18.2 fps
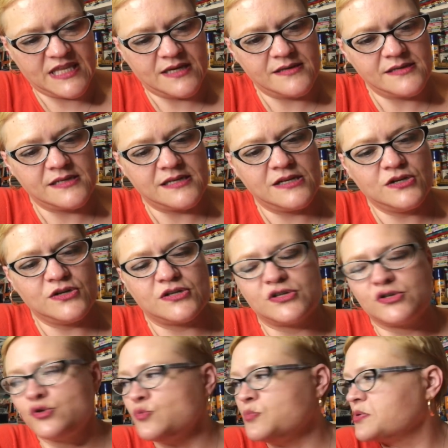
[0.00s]
Doesn't look
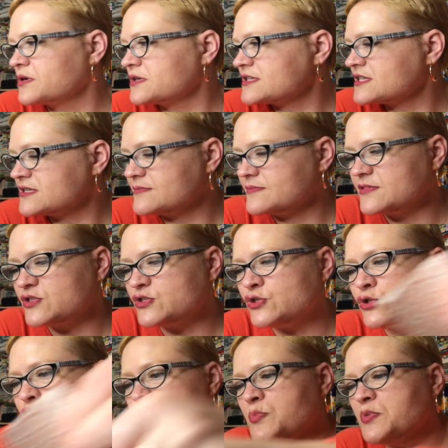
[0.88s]
super,
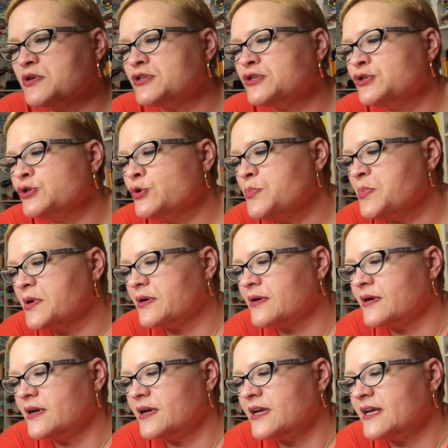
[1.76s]
super, super